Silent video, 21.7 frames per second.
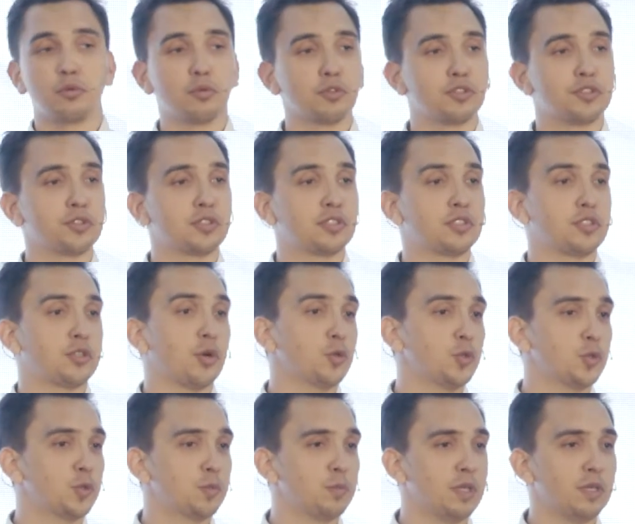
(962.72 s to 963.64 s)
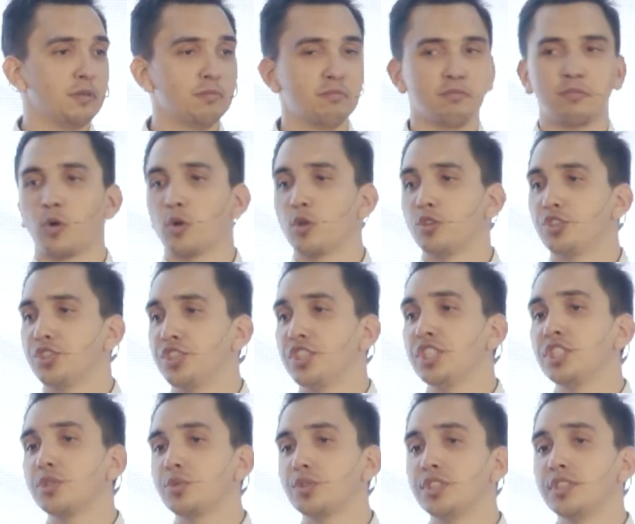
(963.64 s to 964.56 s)
you want to talk to me, or you're just
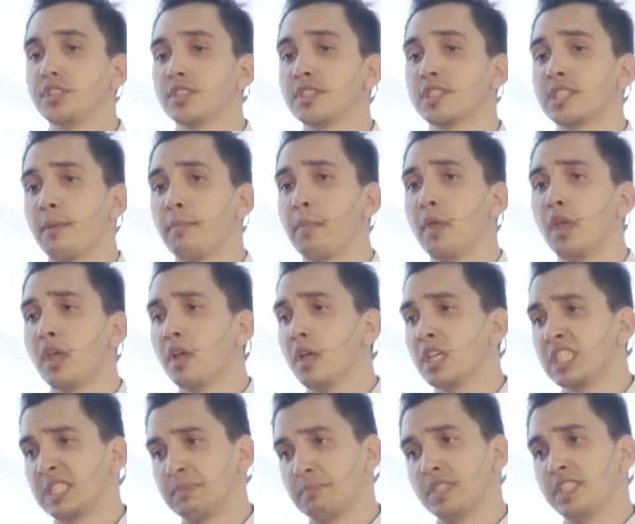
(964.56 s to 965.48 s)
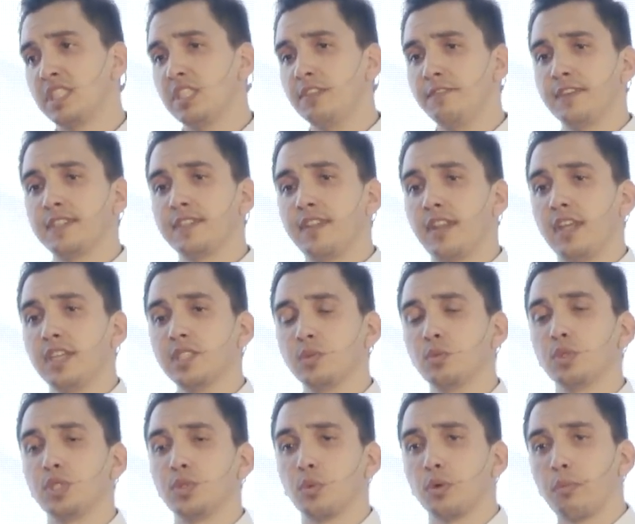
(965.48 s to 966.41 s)
interested in some specific things
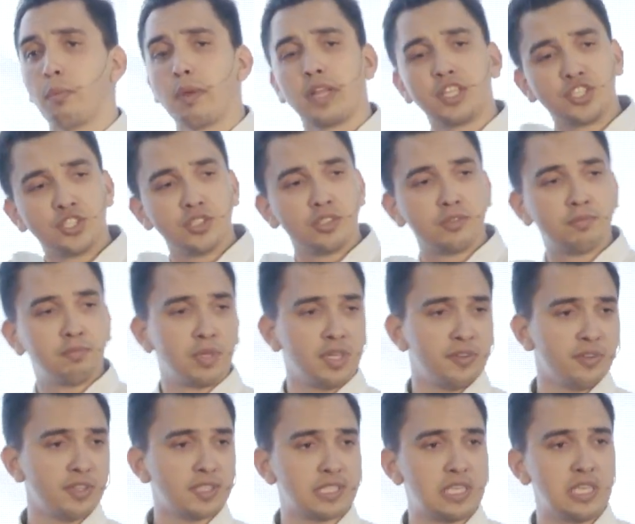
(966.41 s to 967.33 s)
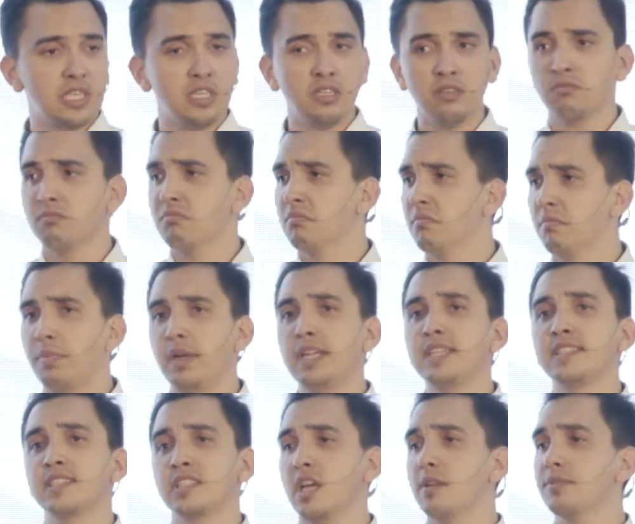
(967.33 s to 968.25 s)
which were mentioned previously,
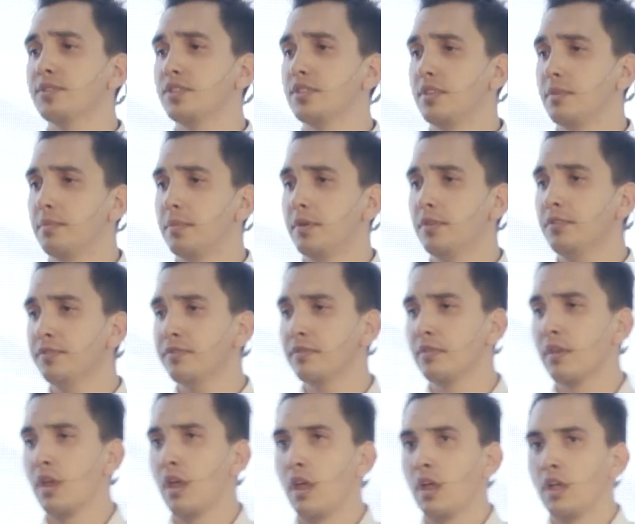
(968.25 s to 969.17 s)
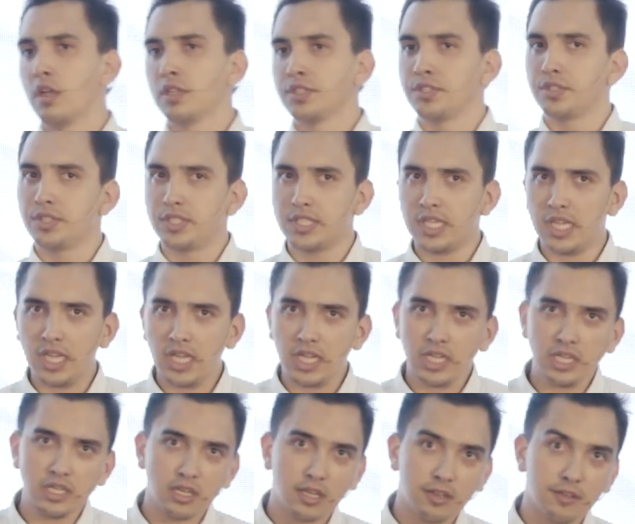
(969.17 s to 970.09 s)
please come to the booth.
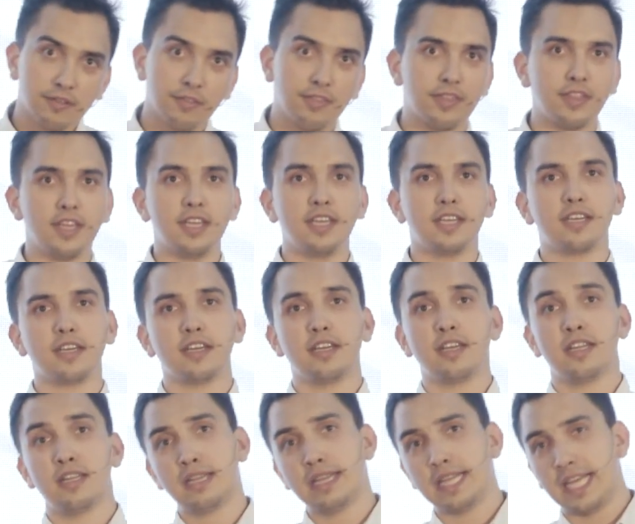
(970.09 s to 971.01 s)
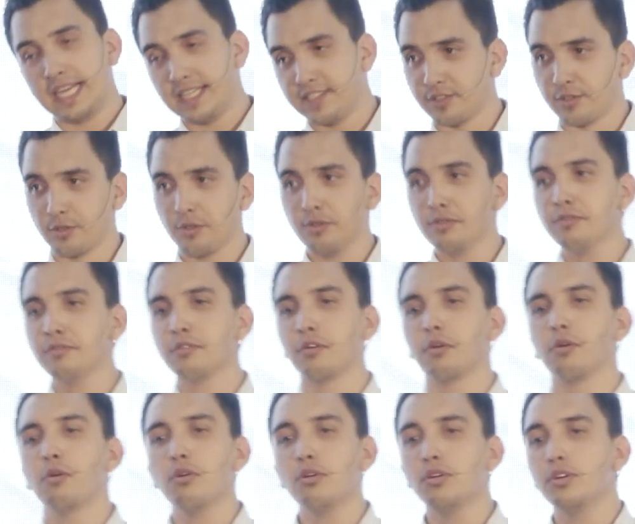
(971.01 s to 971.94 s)
Today, I think later on,
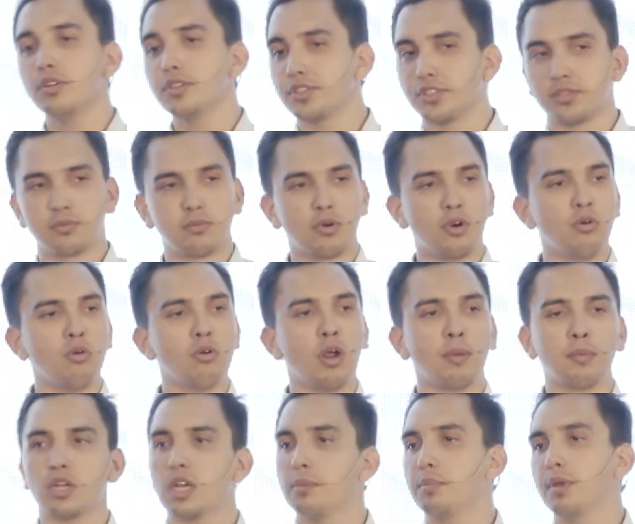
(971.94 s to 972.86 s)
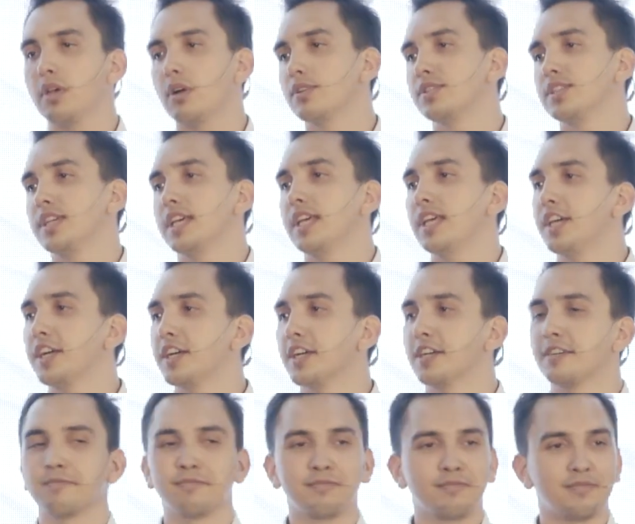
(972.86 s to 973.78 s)
or tomorrow, I'm going to be all day
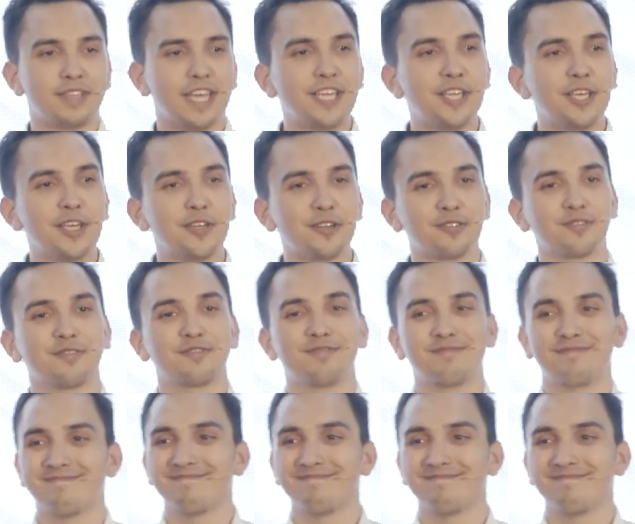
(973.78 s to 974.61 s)
here. Thank you.